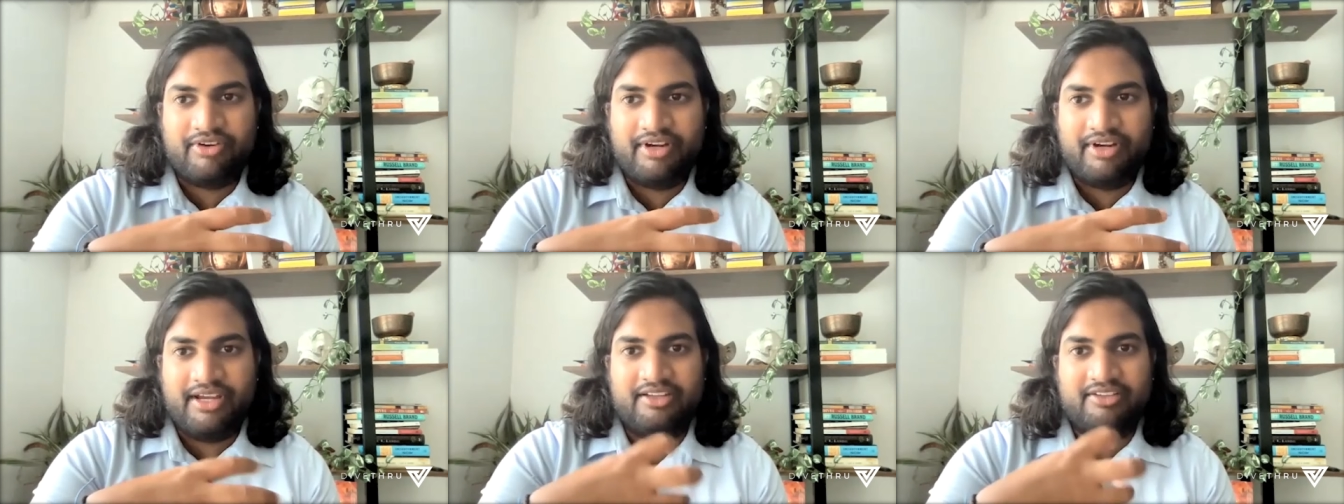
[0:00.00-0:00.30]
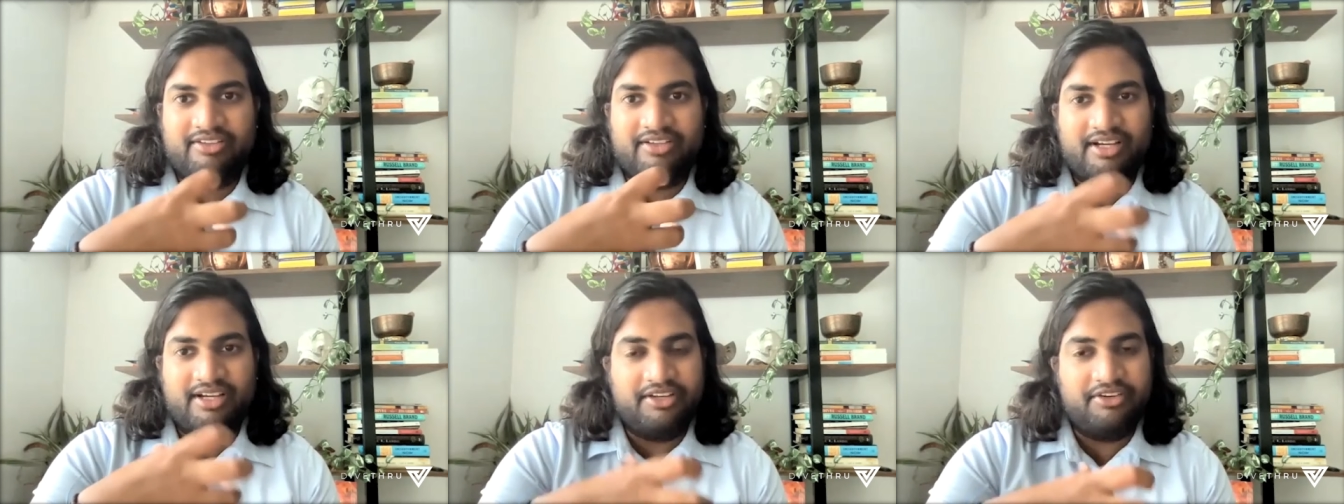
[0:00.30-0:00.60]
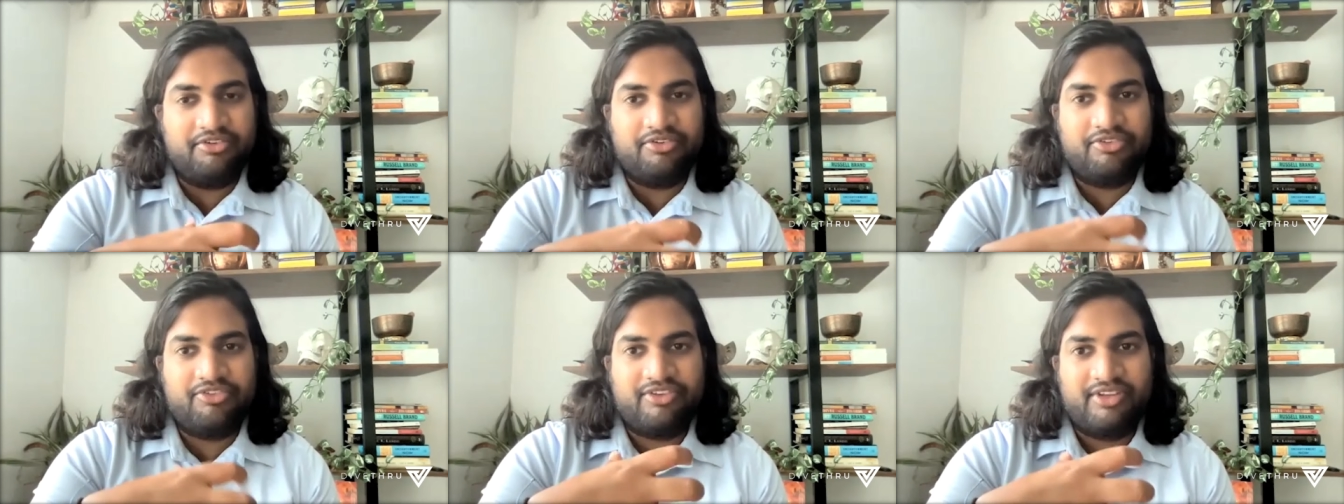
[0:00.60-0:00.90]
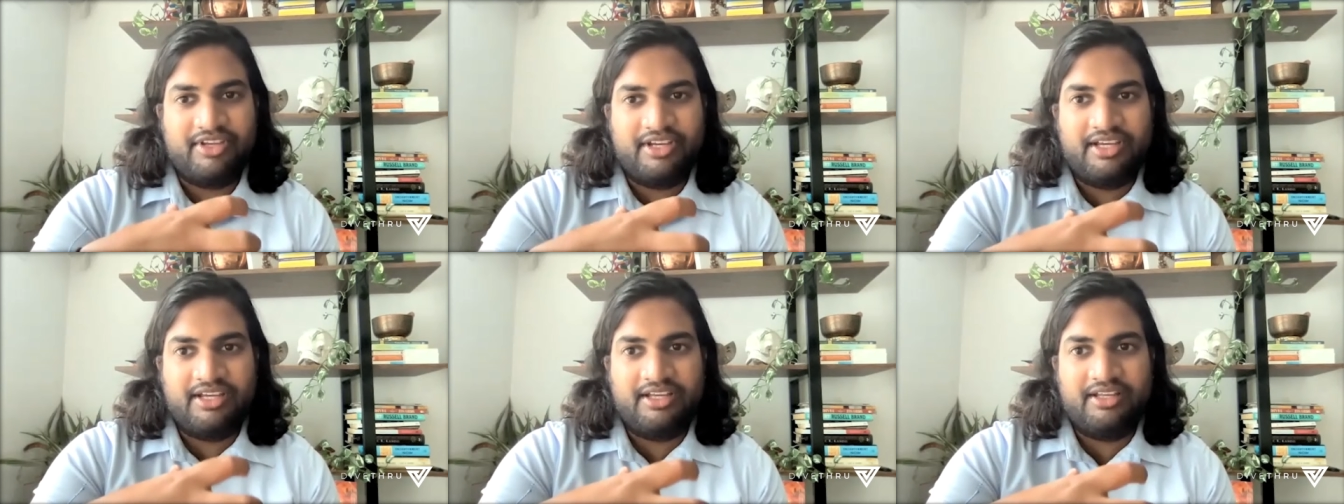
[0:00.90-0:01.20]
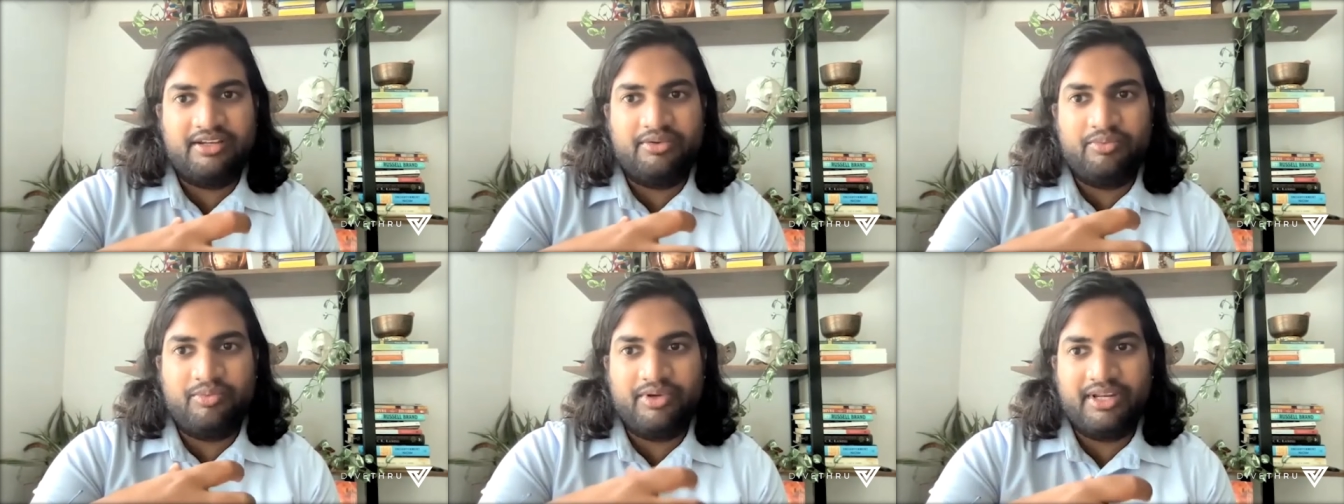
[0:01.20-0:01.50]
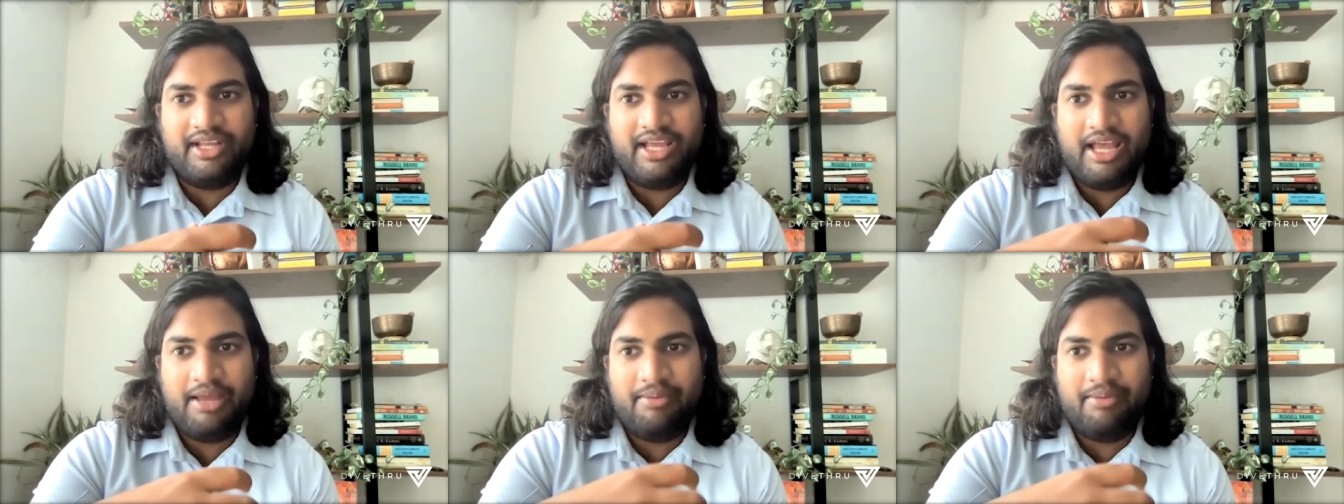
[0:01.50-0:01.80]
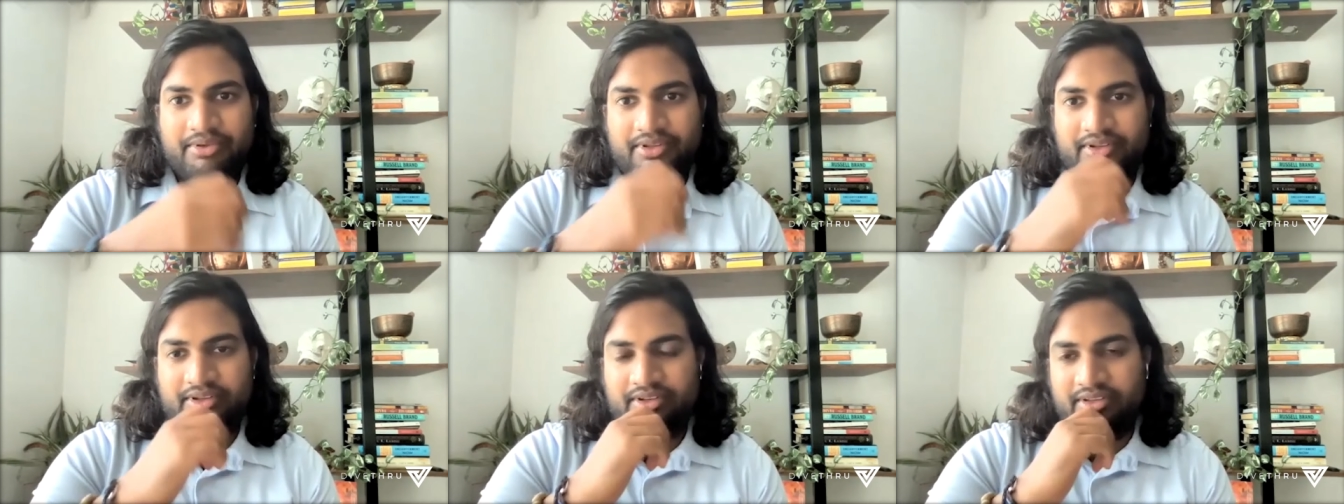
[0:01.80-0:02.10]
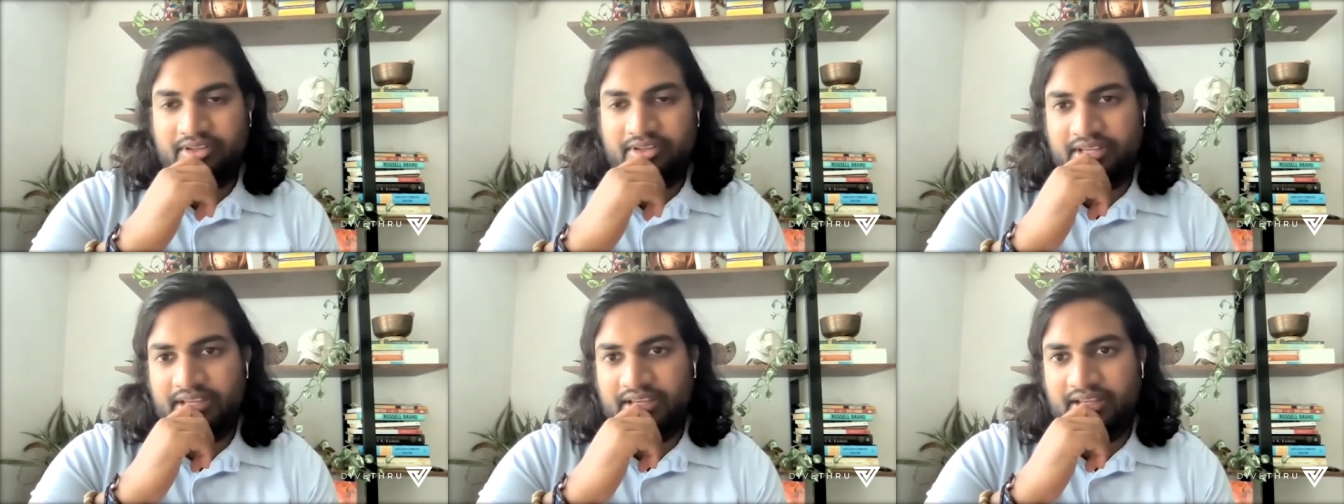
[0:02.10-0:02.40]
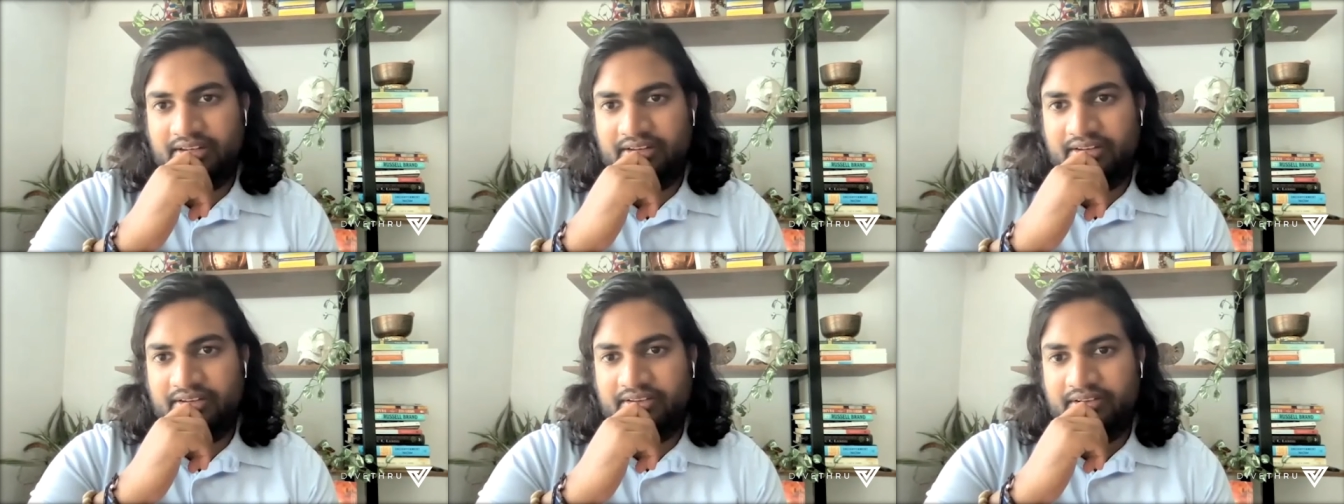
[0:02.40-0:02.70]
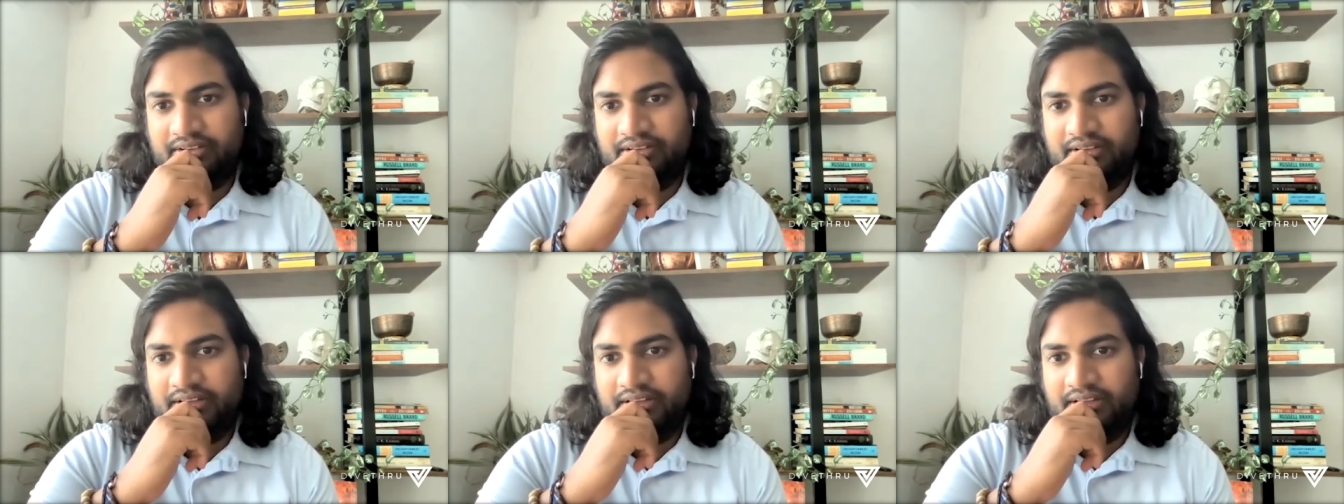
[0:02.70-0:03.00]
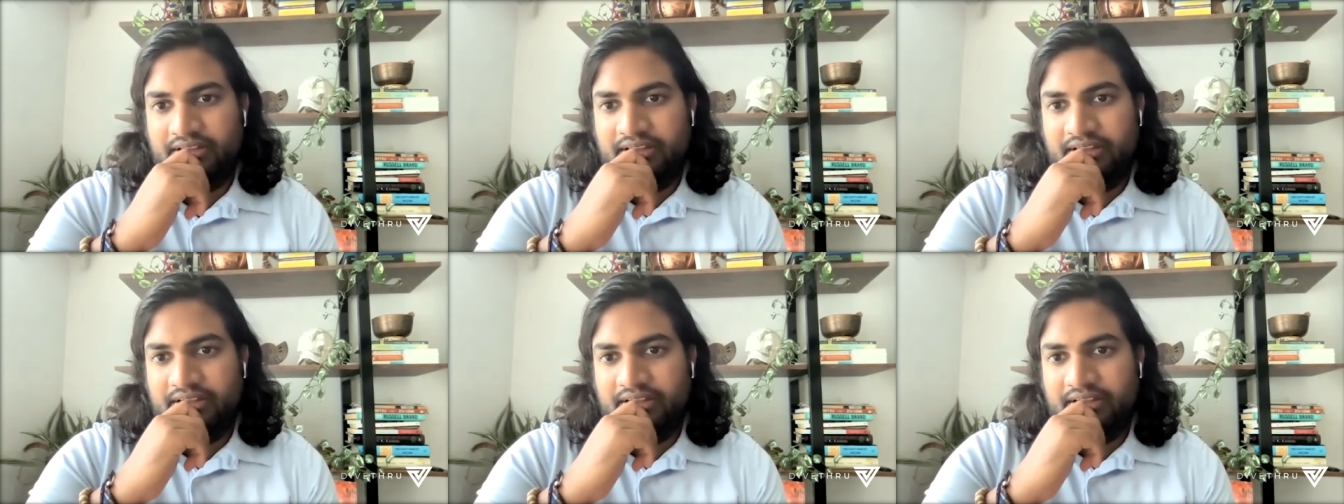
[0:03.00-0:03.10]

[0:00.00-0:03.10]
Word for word: trying to understand what happened. And